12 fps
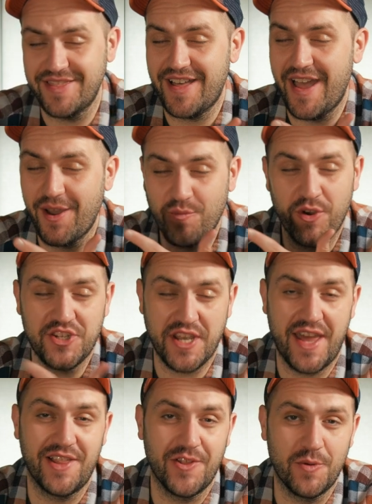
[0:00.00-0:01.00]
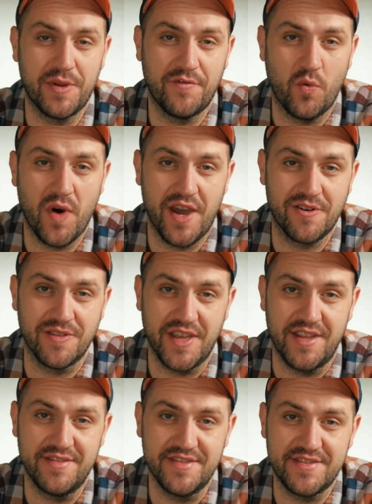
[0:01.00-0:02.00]
I wish I had a little bit of a wider
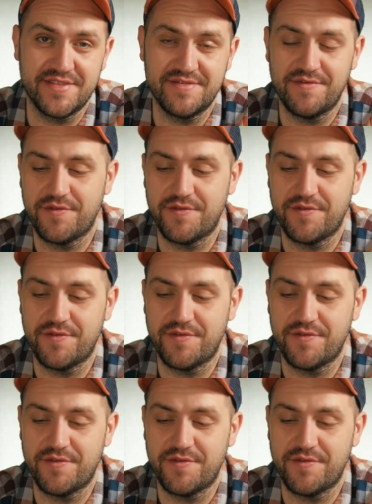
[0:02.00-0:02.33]
lens